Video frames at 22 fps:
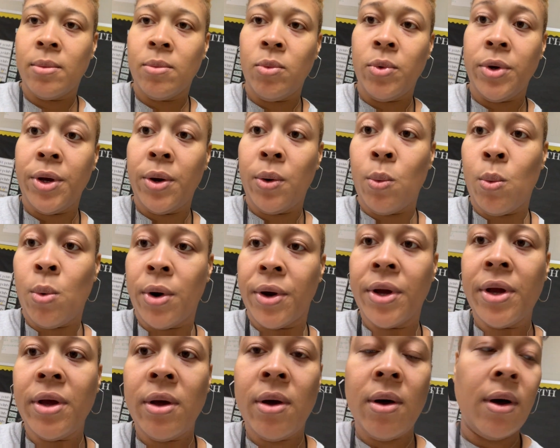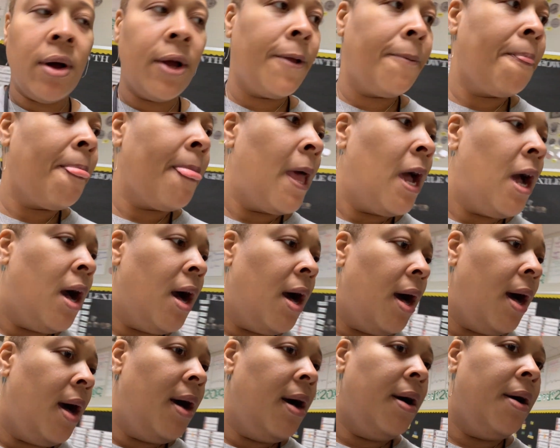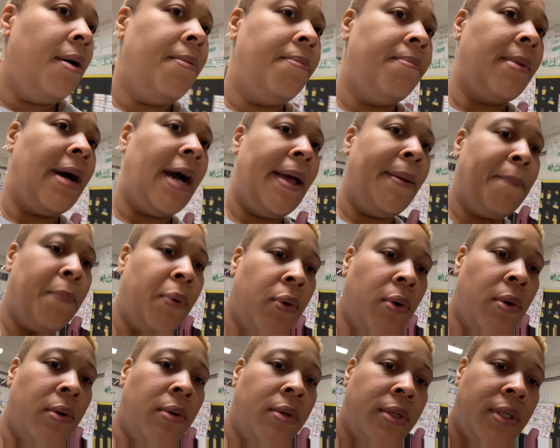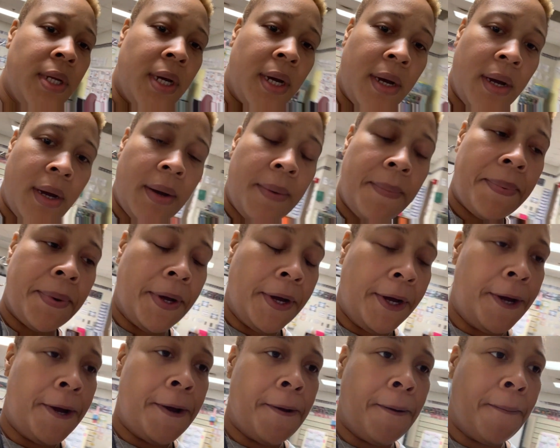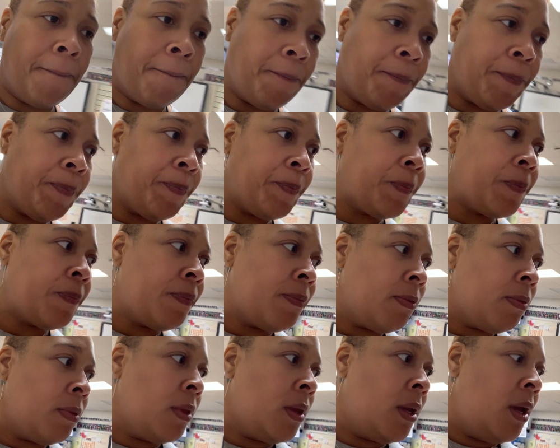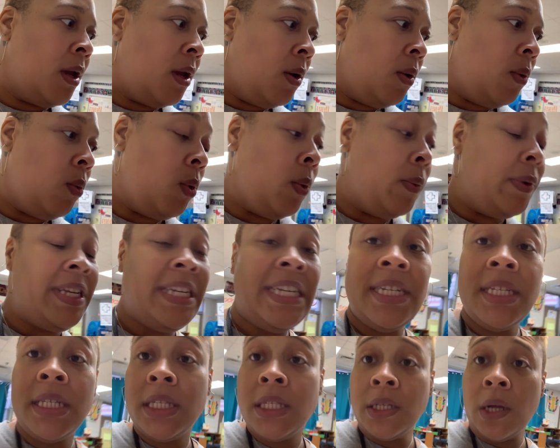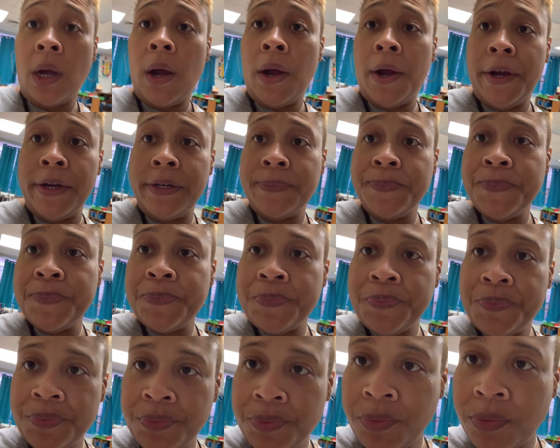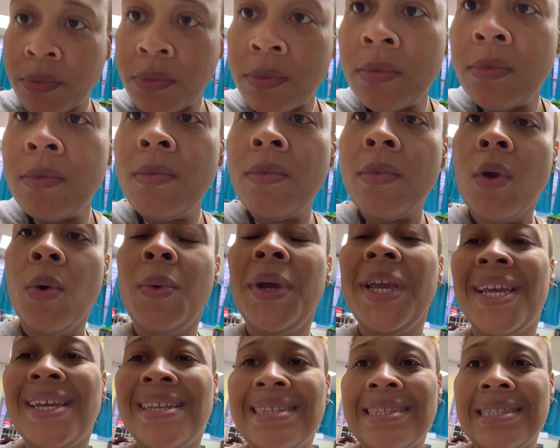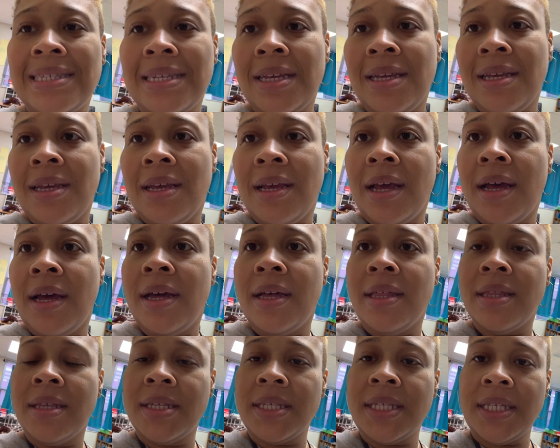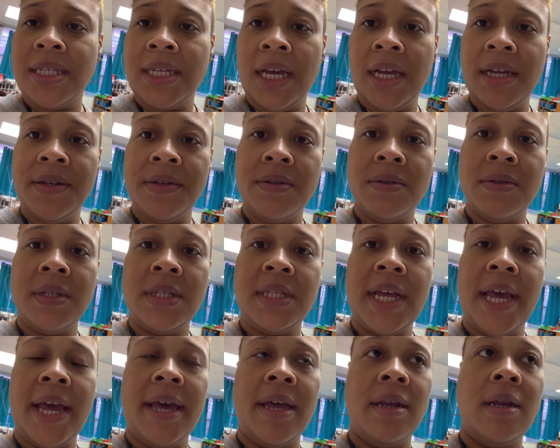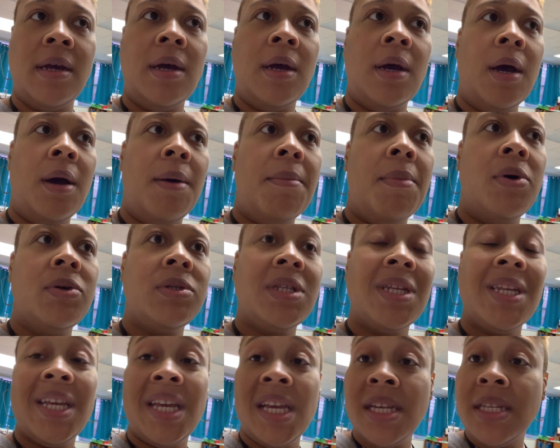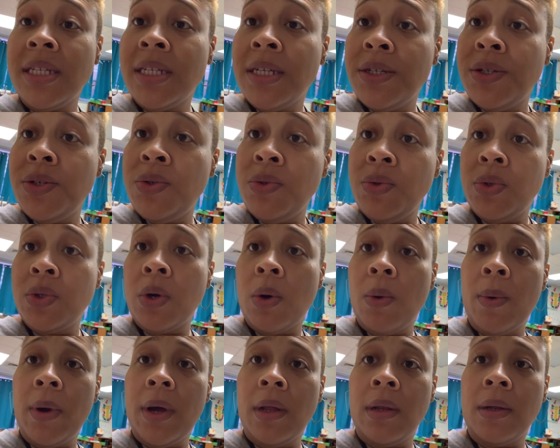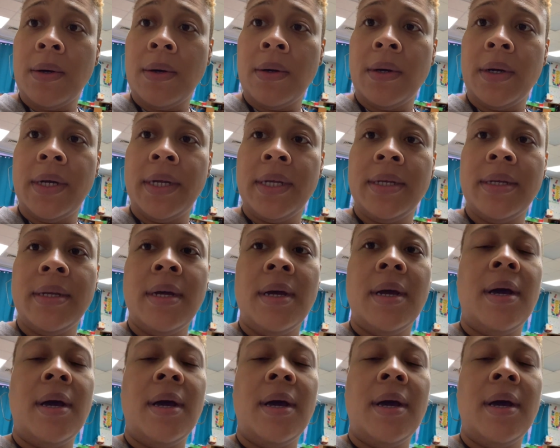we are working on. I pulled up, when we did STAR, we can see the standards that most of the kids didn't do so well on.